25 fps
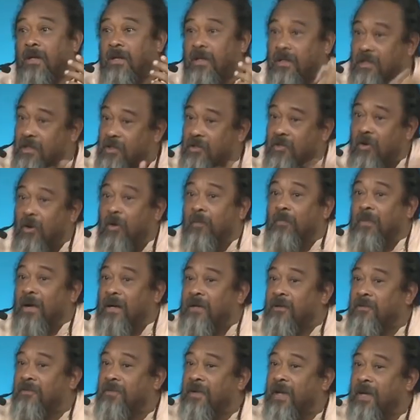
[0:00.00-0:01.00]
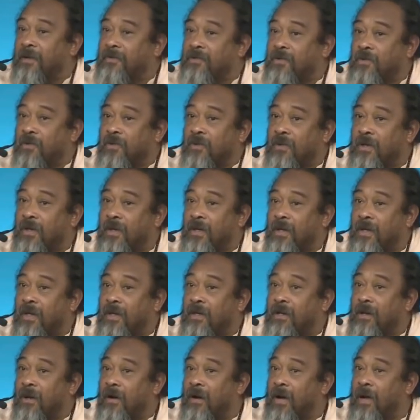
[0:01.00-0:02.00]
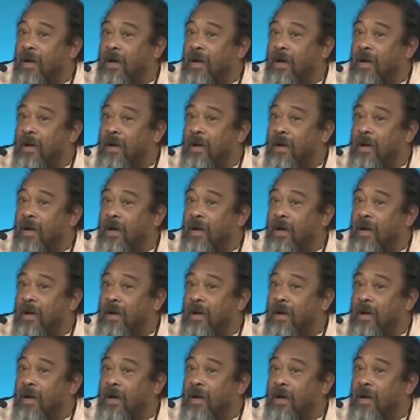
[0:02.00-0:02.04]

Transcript: This is all part of life too. Now,